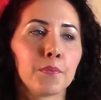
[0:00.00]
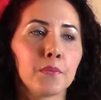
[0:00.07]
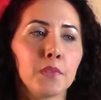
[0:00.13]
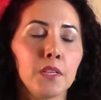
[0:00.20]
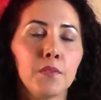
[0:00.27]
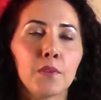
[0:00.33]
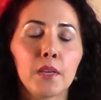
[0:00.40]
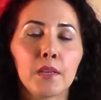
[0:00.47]

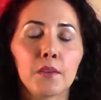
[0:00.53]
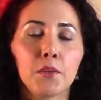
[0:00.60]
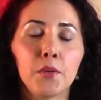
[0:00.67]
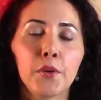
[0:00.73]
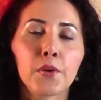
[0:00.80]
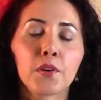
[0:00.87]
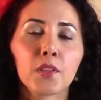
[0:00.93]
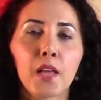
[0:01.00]
you
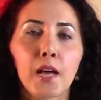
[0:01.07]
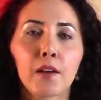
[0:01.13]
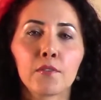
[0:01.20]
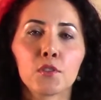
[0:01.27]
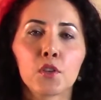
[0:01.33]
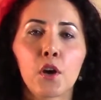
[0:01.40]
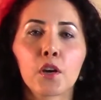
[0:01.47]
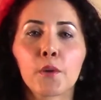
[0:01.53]
hear a lot of
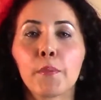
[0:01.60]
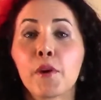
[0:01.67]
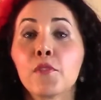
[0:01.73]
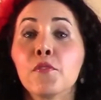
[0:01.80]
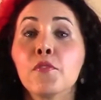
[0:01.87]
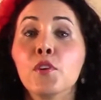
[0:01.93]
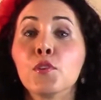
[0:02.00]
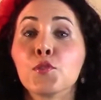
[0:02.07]
talk about
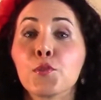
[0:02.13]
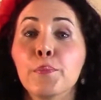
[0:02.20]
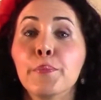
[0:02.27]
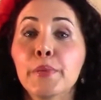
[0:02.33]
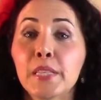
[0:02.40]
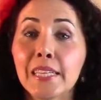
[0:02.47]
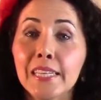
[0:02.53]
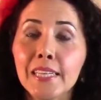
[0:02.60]

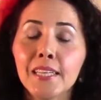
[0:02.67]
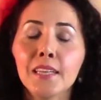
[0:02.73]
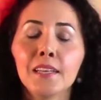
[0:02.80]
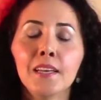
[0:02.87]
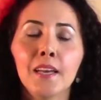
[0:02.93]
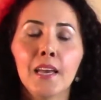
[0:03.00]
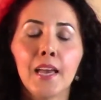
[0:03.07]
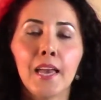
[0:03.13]
vulnerability,
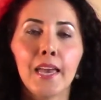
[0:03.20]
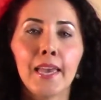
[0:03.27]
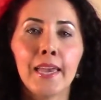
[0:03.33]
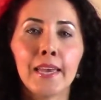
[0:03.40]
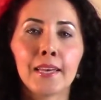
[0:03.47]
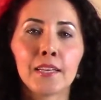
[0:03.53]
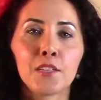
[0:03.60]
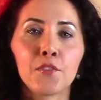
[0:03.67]

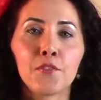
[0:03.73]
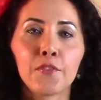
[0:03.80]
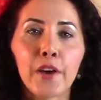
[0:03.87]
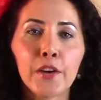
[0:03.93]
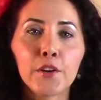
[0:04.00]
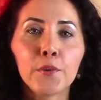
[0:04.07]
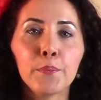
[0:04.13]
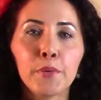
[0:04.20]
and
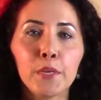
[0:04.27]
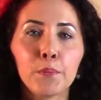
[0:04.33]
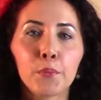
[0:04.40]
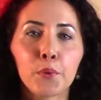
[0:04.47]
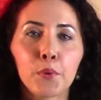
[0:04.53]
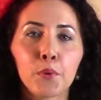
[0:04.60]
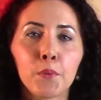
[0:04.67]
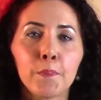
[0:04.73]
fire
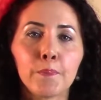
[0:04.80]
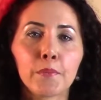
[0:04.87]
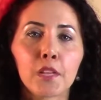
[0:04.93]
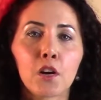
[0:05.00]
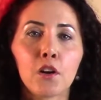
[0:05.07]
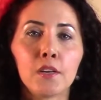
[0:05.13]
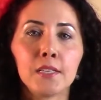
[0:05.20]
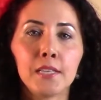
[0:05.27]
people
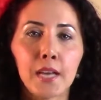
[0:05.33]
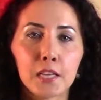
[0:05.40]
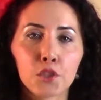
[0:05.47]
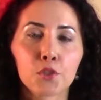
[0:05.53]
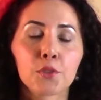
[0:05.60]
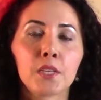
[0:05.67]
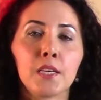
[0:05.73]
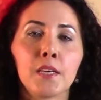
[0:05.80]
are
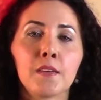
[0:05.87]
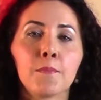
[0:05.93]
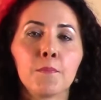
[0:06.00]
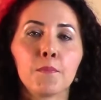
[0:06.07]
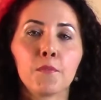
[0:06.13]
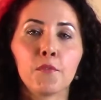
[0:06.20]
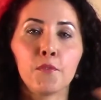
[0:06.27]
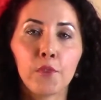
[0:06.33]
naturally
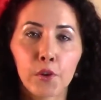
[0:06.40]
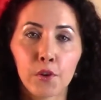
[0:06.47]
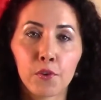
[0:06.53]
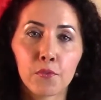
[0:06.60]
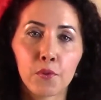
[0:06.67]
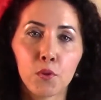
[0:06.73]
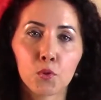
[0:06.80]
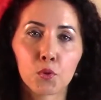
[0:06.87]
very
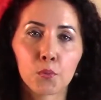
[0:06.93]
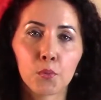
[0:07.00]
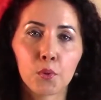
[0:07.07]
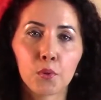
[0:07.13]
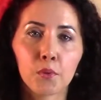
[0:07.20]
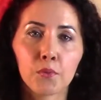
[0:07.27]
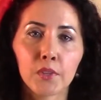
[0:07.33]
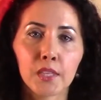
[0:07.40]

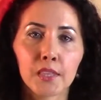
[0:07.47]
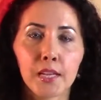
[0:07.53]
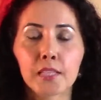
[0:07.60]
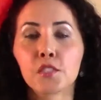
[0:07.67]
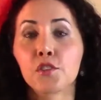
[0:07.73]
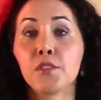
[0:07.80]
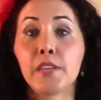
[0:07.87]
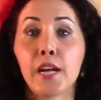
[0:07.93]
vulnerable. Like,
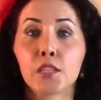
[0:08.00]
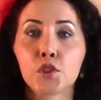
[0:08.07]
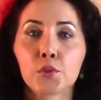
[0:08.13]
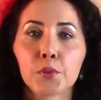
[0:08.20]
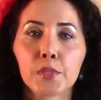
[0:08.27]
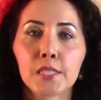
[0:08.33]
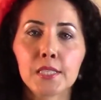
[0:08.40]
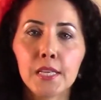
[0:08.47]
that's our
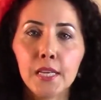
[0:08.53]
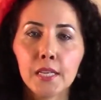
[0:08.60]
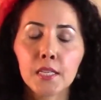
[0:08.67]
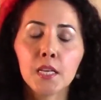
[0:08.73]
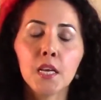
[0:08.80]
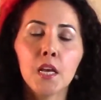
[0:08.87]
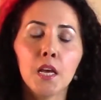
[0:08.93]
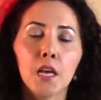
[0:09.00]
natural state.
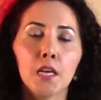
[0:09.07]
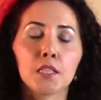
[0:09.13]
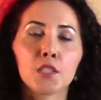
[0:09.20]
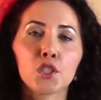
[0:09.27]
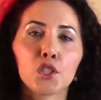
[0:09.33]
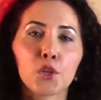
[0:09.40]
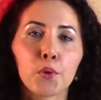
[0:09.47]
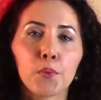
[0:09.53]
And
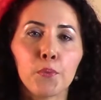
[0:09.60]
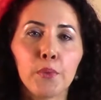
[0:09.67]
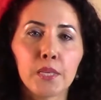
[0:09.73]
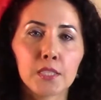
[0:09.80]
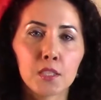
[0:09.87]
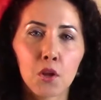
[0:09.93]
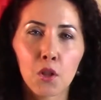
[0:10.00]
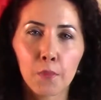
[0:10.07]
so, because
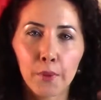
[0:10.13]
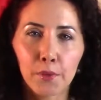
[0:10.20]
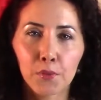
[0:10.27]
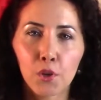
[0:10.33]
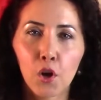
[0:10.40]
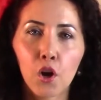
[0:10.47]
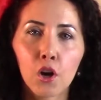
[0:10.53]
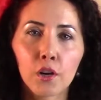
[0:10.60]
it's all about the
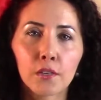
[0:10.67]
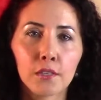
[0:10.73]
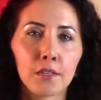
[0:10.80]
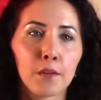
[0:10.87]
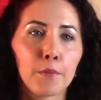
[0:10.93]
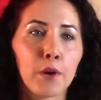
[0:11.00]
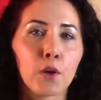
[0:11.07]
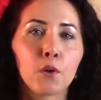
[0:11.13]
heart and
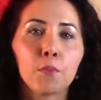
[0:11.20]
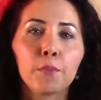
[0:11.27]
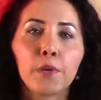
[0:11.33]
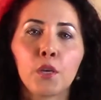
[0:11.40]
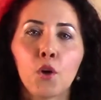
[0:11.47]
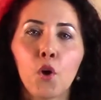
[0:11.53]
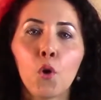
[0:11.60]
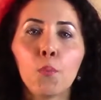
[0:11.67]
about
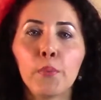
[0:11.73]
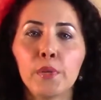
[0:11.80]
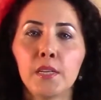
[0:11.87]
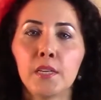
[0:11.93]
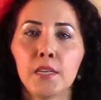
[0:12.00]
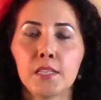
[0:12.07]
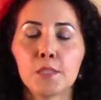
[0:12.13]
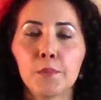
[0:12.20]
being open
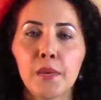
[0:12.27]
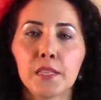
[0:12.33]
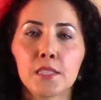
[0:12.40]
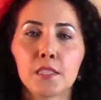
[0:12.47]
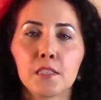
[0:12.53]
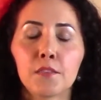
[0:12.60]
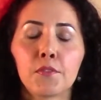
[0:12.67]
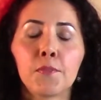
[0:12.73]
and
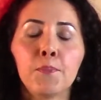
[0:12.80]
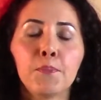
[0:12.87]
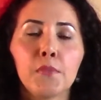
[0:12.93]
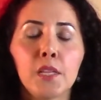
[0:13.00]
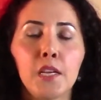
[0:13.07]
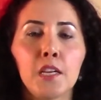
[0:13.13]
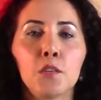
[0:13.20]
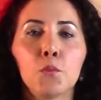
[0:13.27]
expansive.
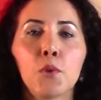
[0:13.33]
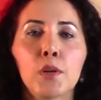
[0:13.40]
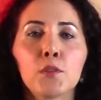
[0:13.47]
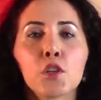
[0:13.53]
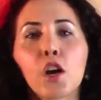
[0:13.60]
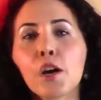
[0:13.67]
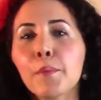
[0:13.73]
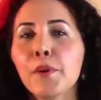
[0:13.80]
And when I
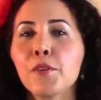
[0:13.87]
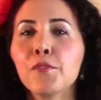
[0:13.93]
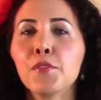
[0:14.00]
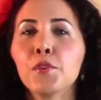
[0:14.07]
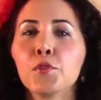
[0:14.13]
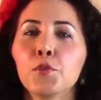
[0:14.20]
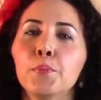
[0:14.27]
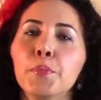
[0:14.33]
talk about
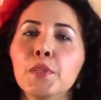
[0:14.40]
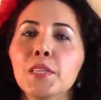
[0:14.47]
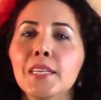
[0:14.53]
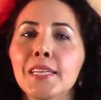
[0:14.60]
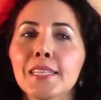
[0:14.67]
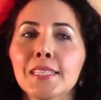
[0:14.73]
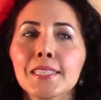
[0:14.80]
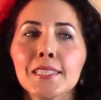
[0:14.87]

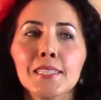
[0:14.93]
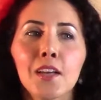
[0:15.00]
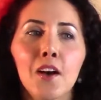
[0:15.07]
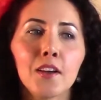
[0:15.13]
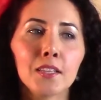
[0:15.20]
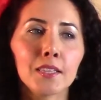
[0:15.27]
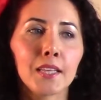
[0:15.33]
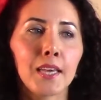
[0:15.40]
vulnerability, it's
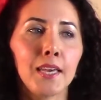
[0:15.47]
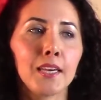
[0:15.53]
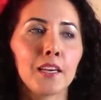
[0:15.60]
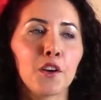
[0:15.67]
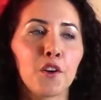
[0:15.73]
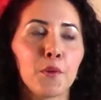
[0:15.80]
not like,